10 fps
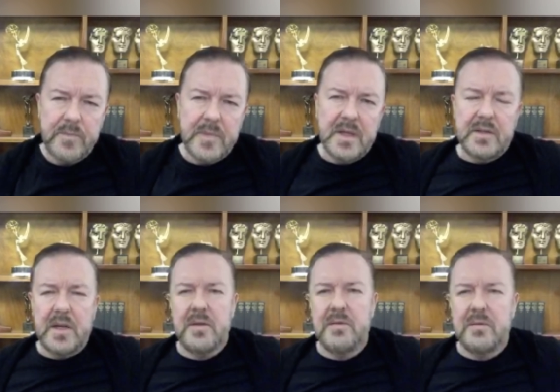
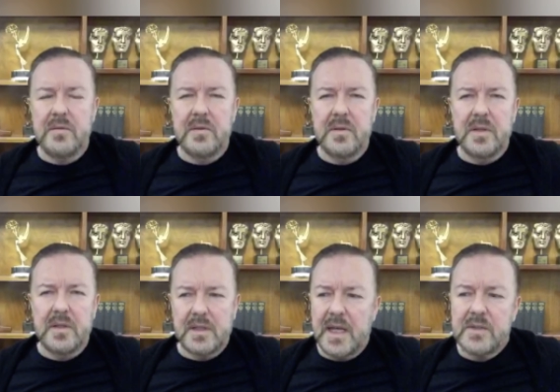So
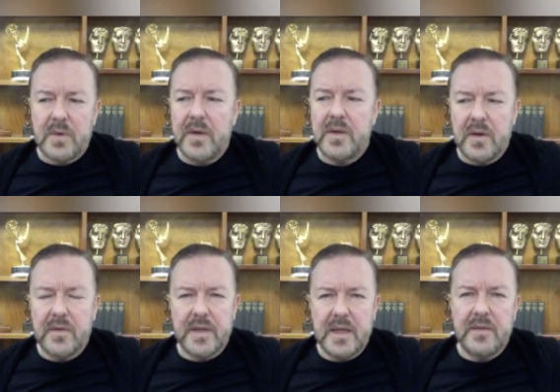that's why you've got to
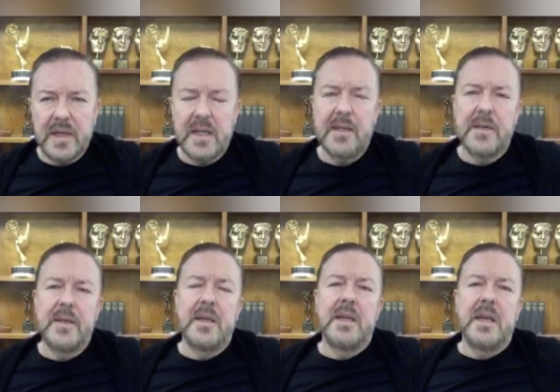think of it.
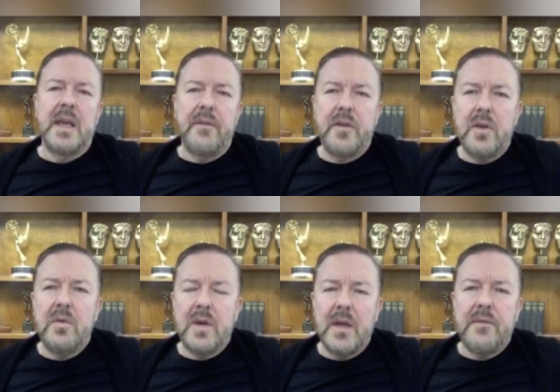If
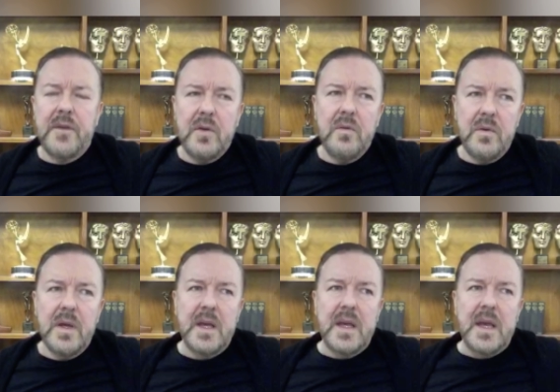
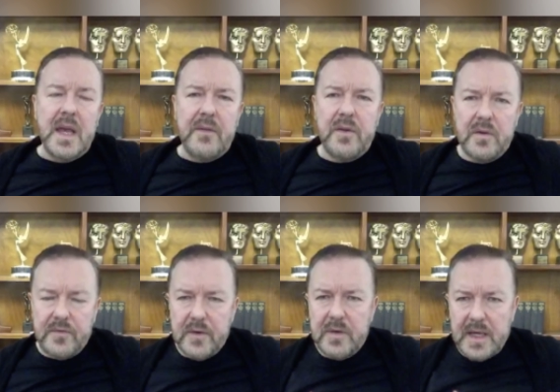you
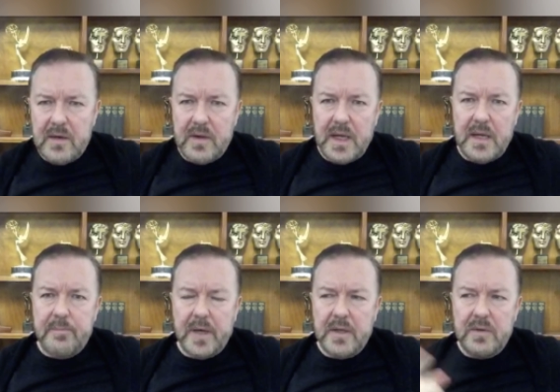feel guilty
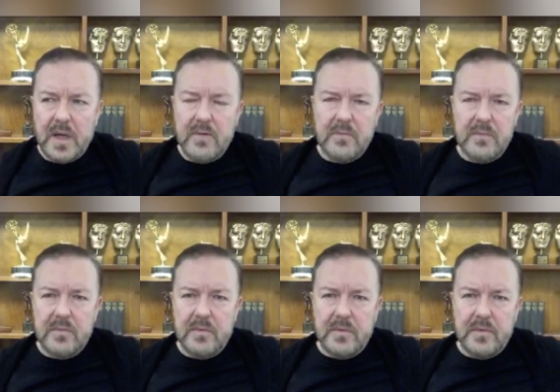but you don't
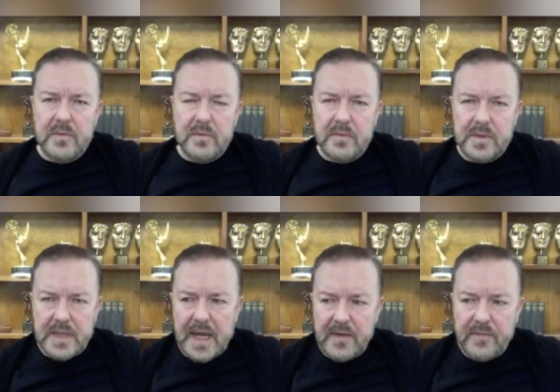
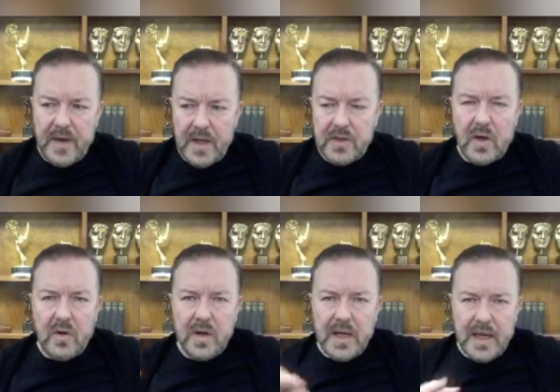save a dog,